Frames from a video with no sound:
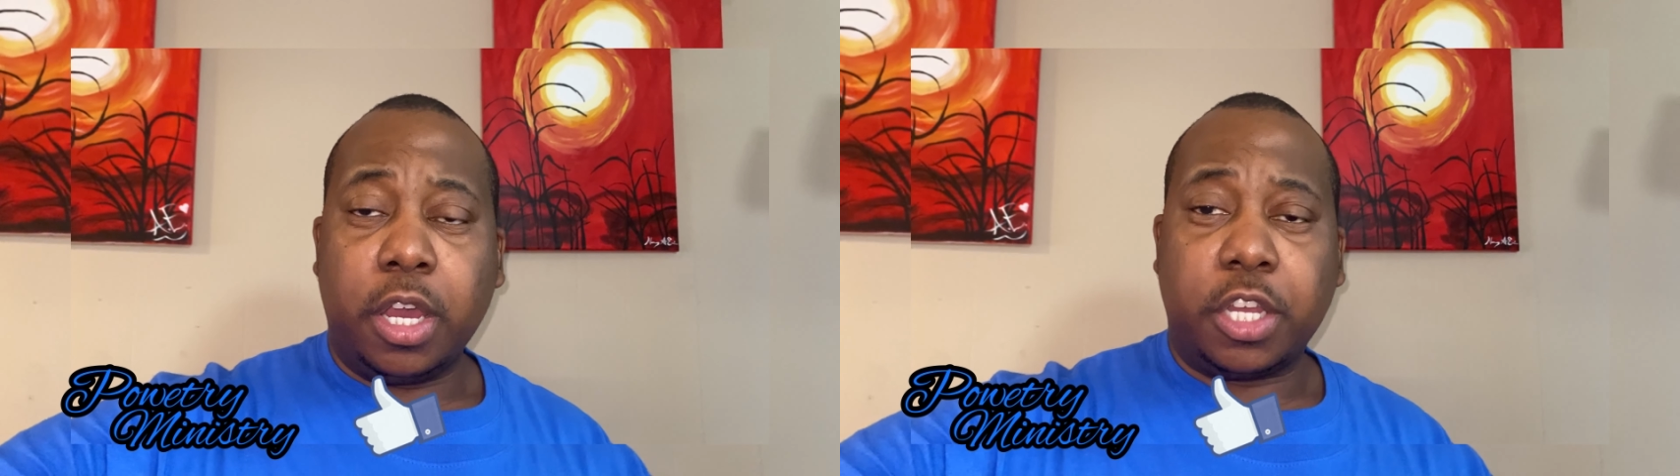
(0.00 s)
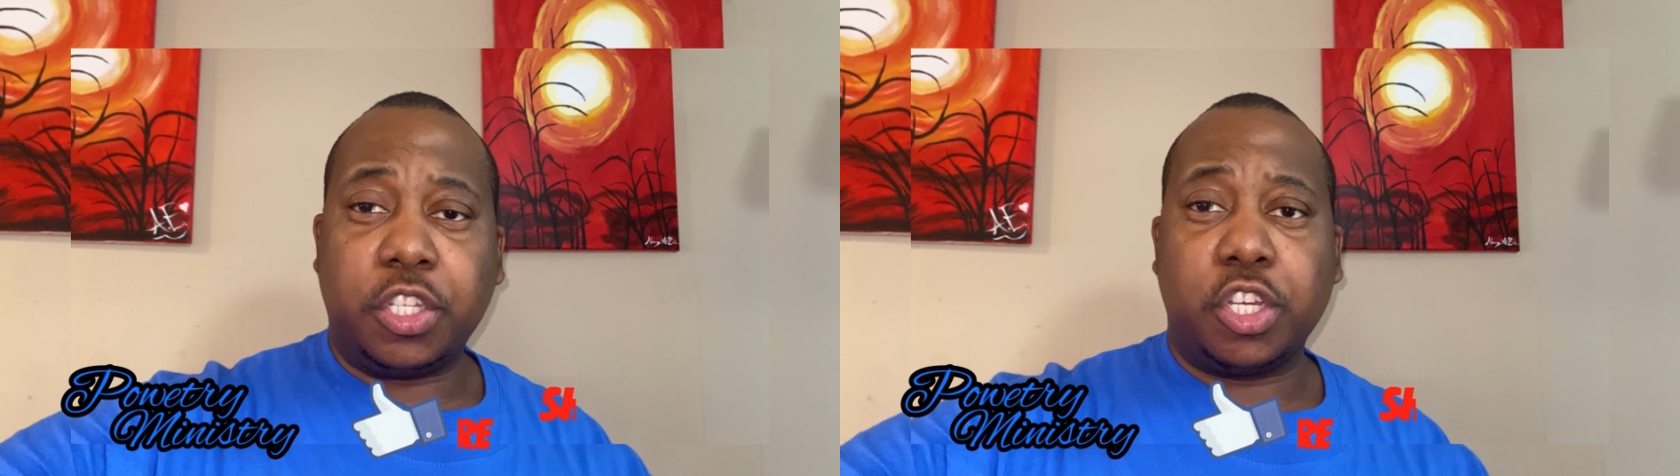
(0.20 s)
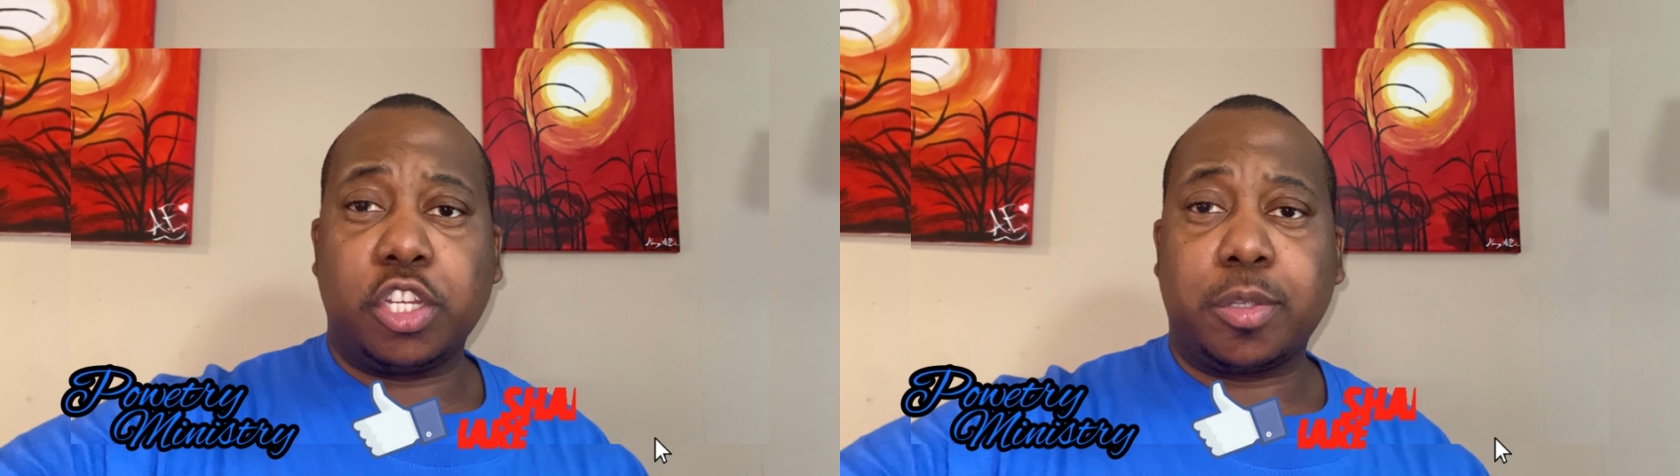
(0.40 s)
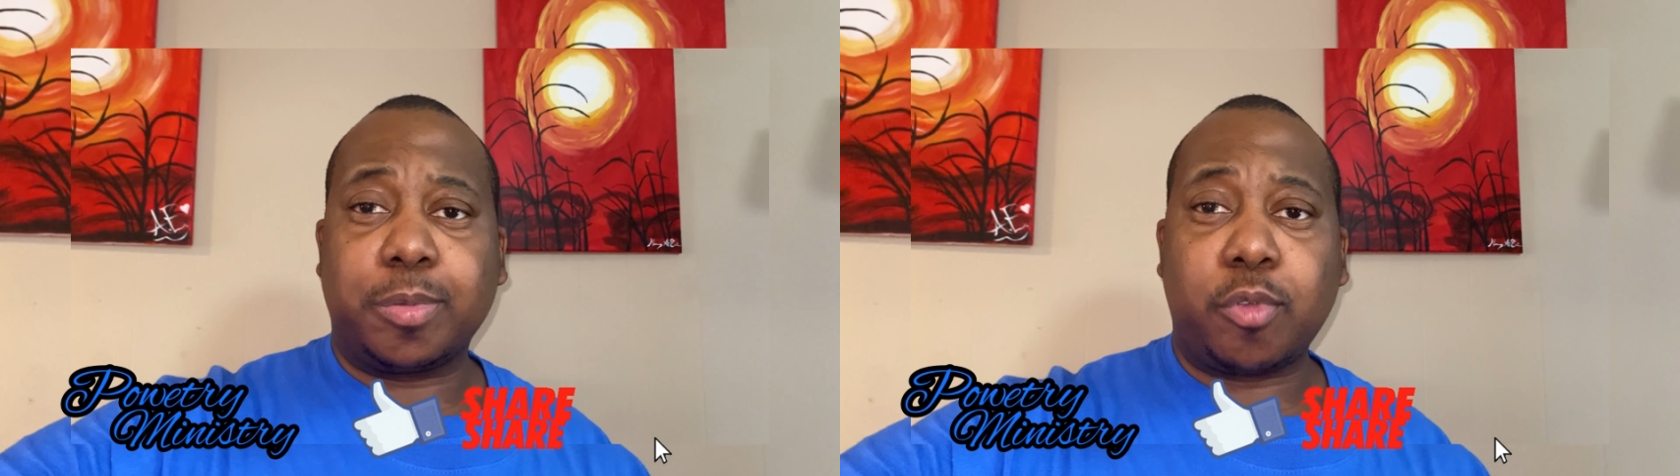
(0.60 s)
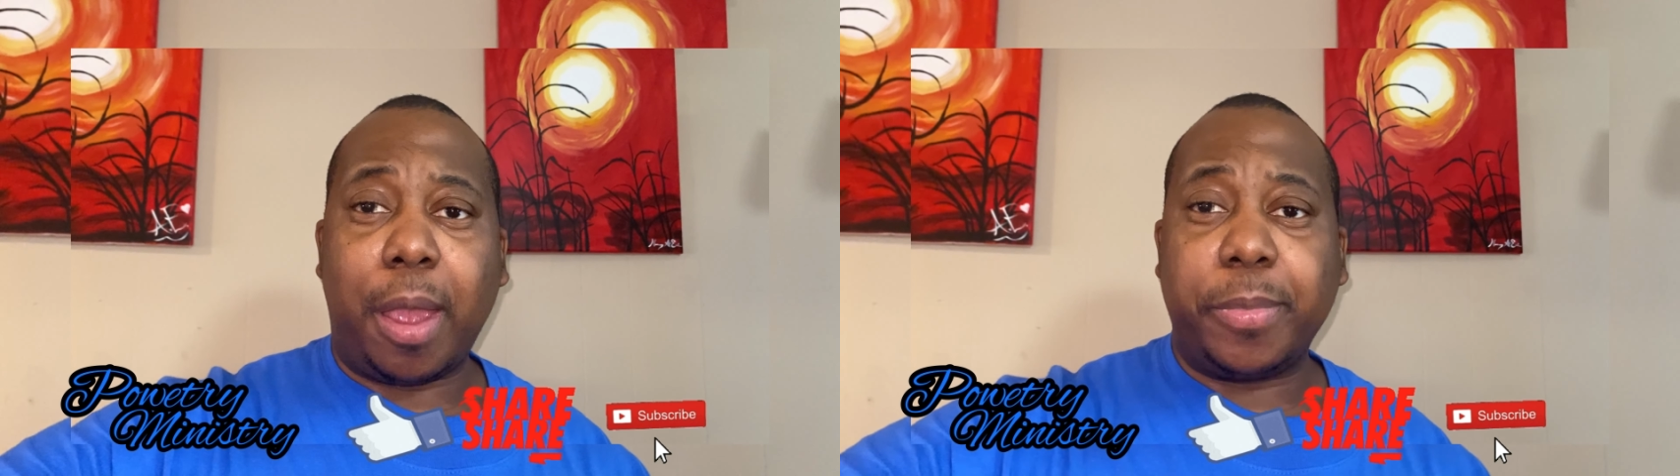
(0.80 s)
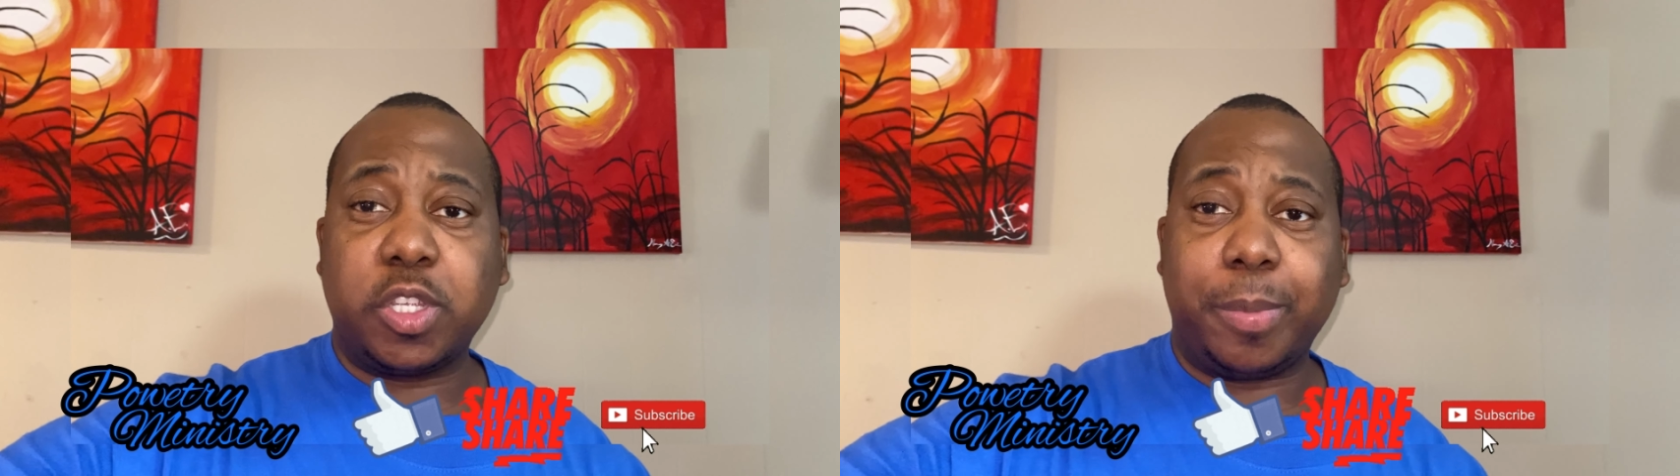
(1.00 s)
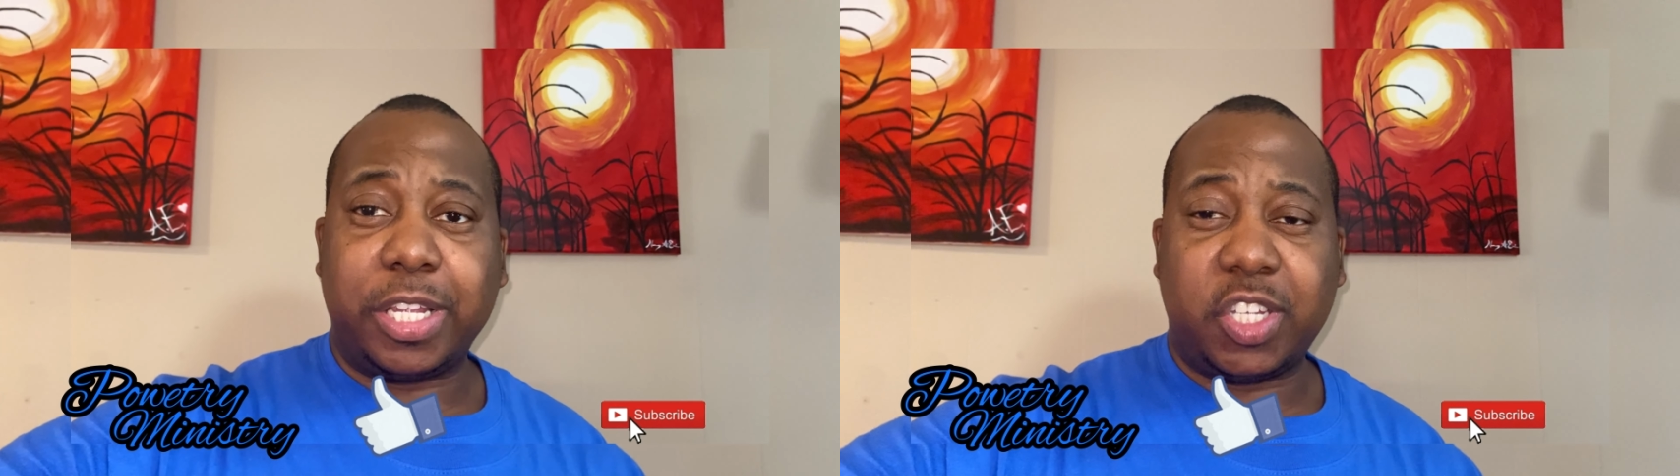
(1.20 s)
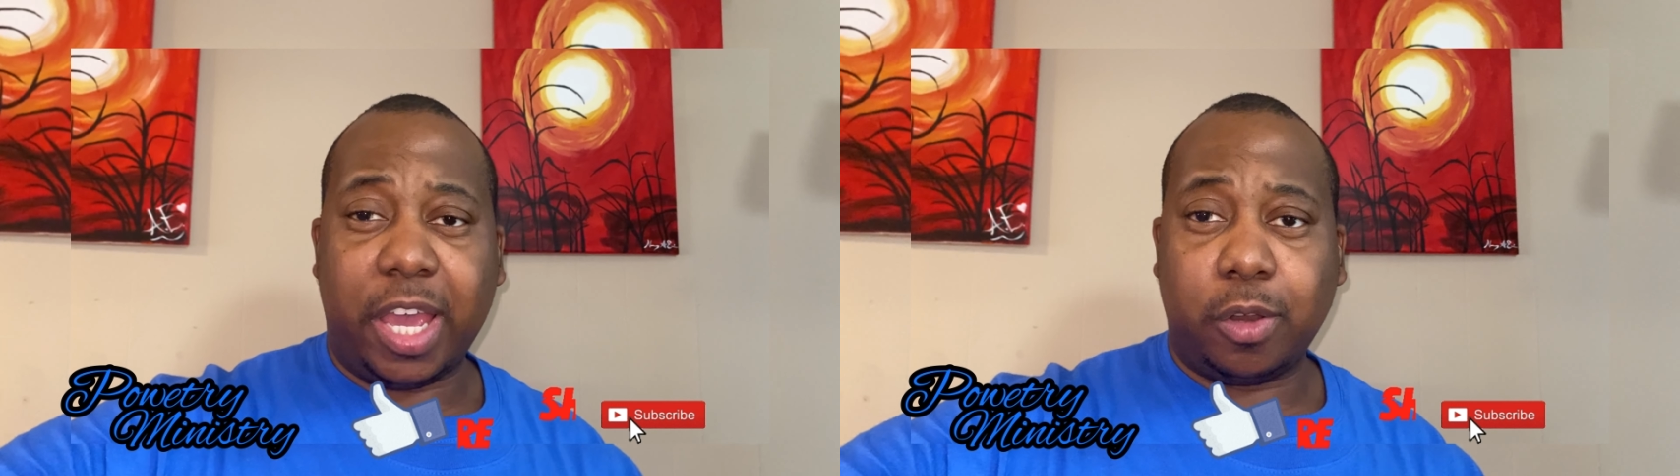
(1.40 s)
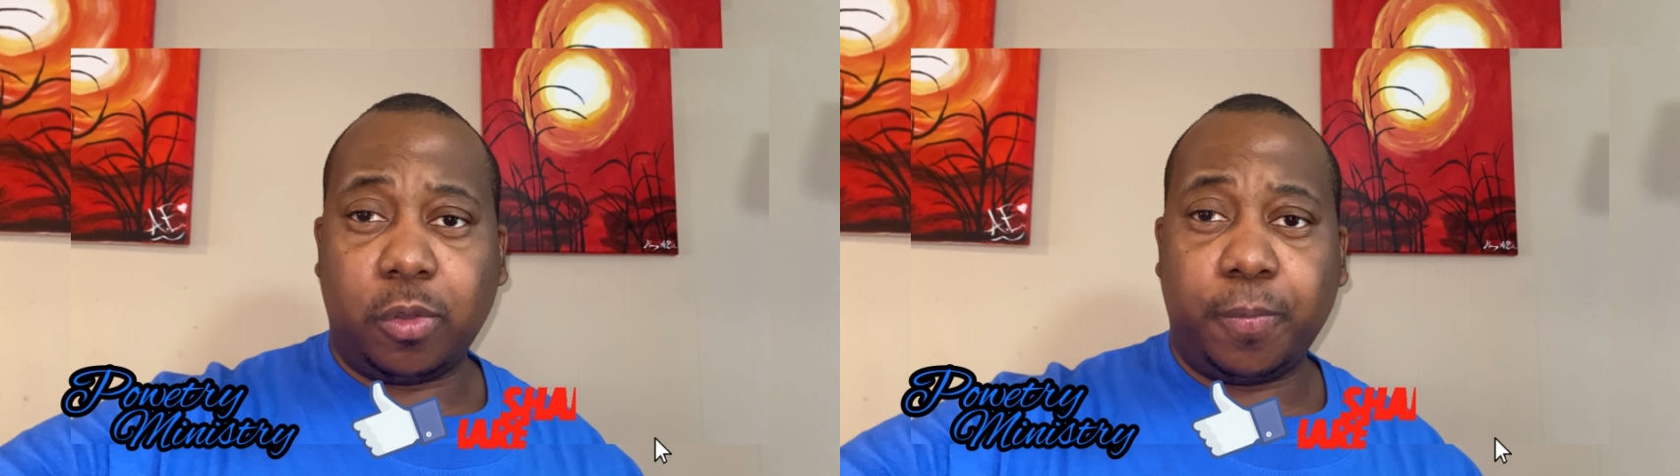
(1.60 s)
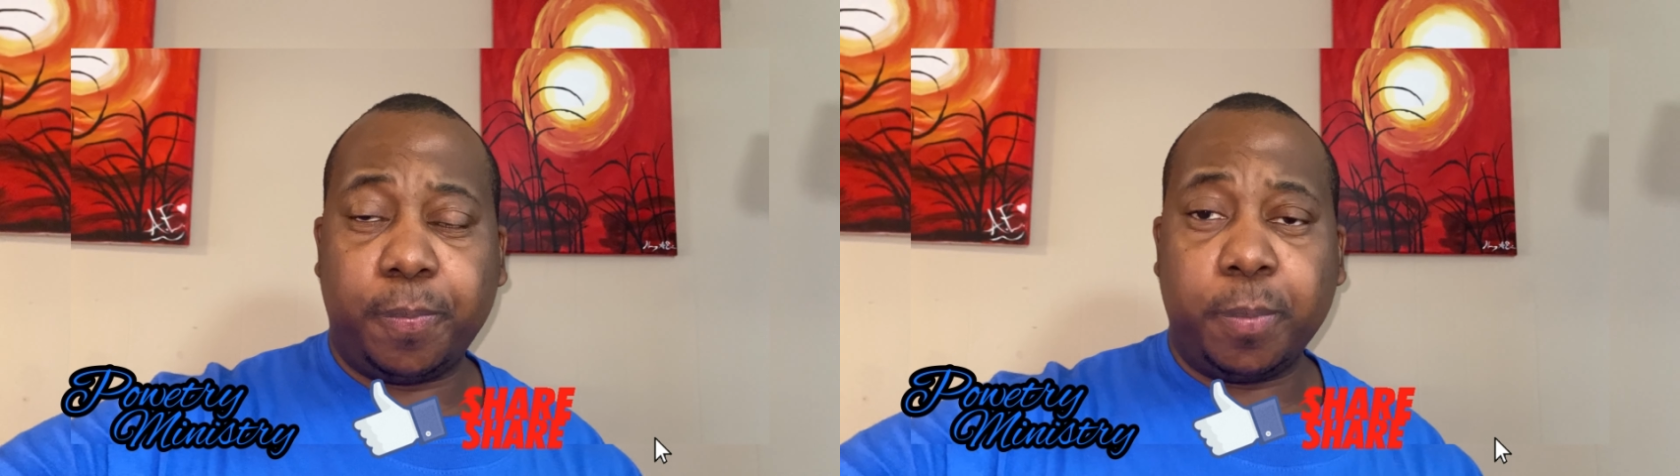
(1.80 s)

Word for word: Consider subscribing to my channel